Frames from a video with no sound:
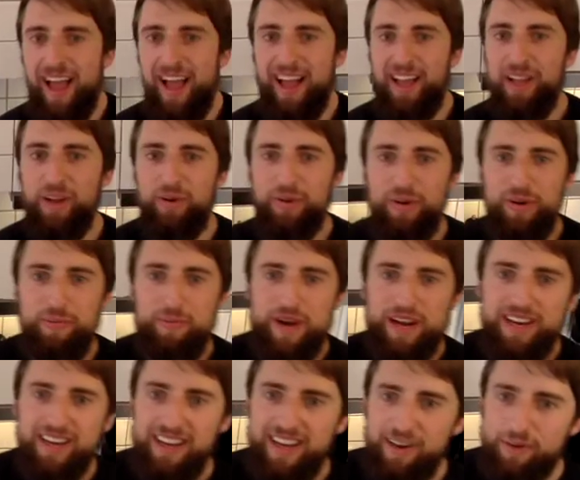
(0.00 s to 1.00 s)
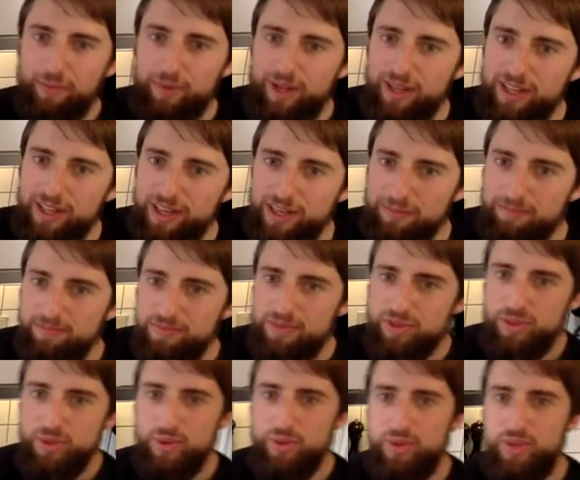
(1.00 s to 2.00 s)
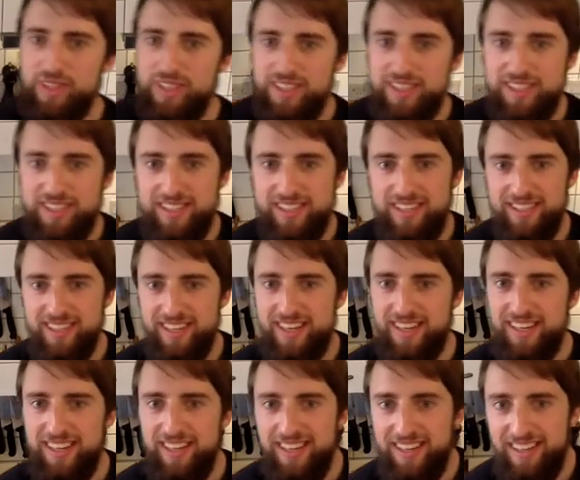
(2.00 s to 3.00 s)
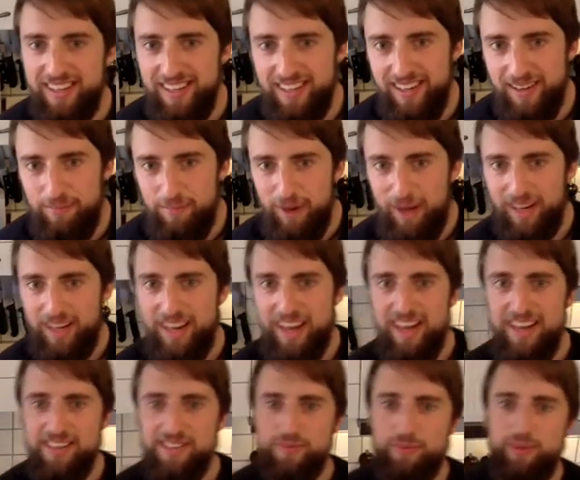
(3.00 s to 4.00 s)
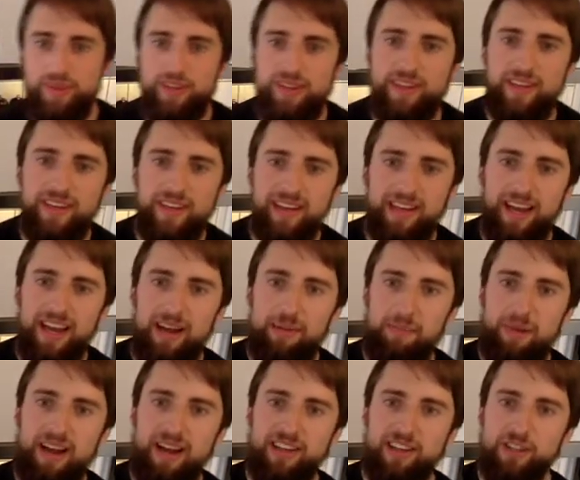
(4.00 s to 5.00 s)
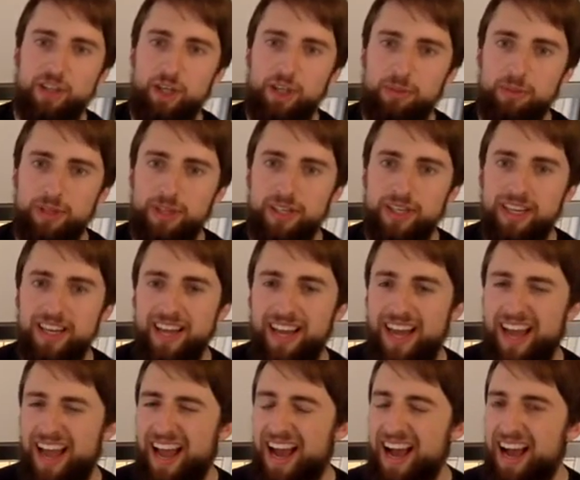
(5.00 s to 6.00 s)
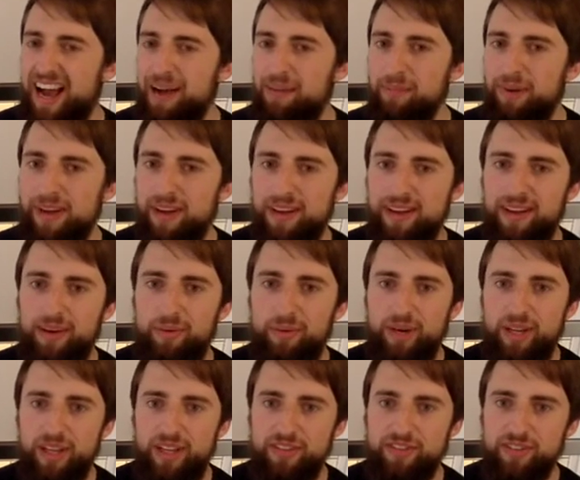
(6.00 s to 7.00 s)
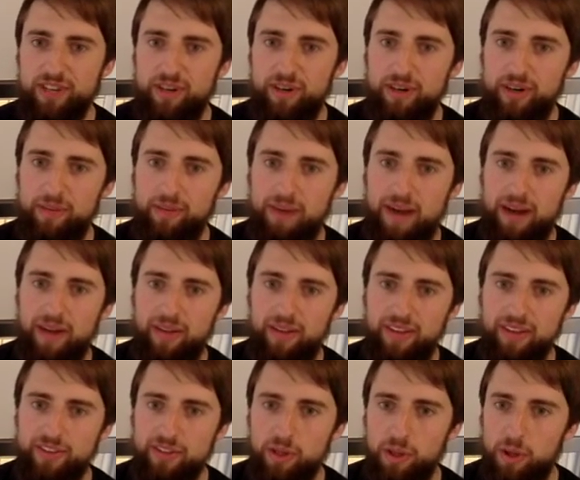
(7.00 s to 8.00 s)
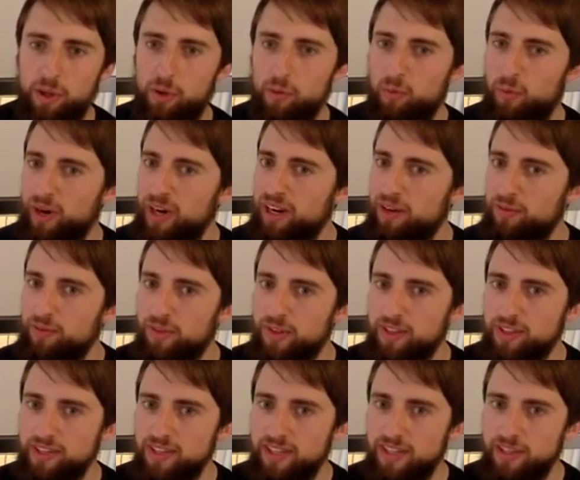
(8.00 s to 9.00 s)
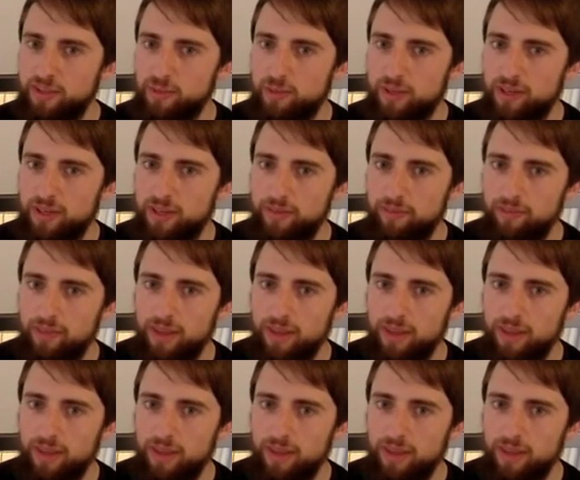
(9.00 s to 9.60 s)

Hello, everybody, and welcome to this second uh, podcast with the Headbangers Cookbook. I'm uh, really sorry about this long wait for this next one.